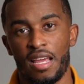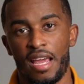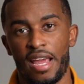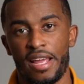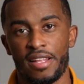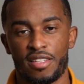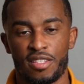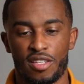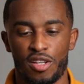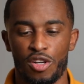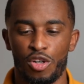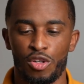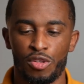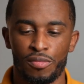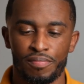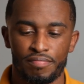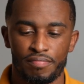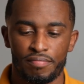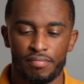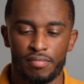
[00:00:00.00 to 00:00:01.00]
And
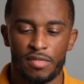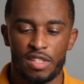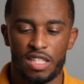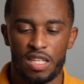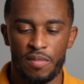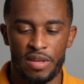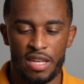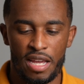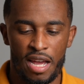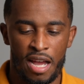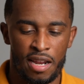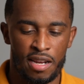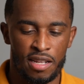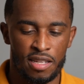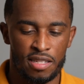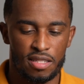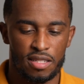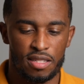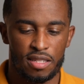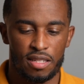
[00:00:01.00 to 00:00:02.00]
so, to be
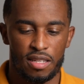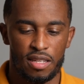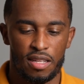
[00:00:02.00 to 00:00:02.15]
honest,